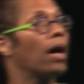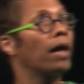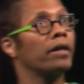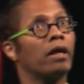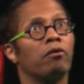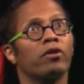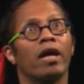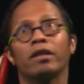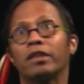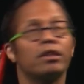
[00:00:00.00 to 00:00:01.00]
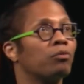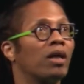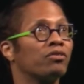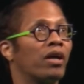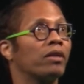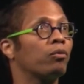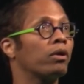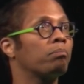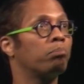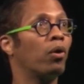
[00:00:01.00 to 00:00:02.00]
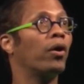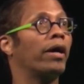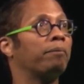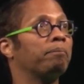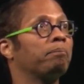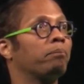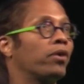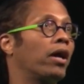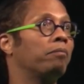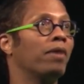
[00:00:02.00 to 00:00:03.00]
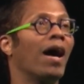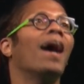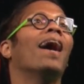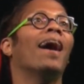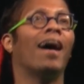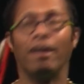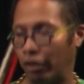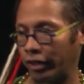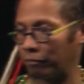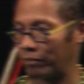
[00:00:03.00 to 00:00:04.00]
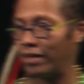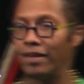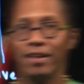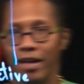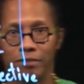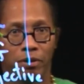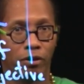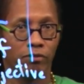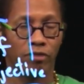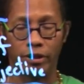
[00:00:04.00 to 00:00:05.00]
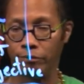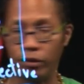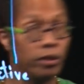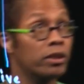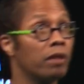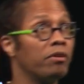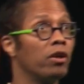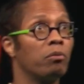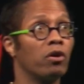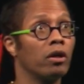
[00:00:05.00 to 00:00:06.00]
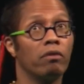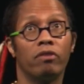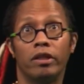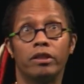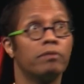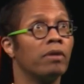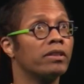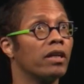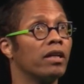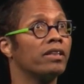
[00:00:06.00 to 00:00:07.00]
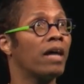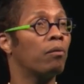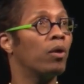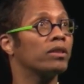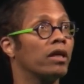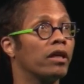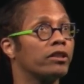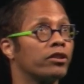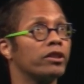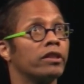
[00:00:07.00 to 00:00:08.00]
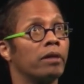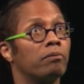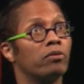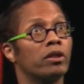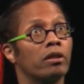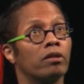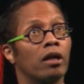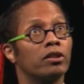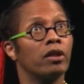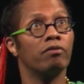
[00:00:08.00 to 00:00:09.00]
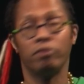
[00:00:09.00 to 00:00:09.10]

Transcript: I think I wrote that because I just wanted to write the word boy prime. Ha ha ha. Okay, that's my only funny. There's going to be no more other funnies, but uh, that was not necessary state. We could have gone straight from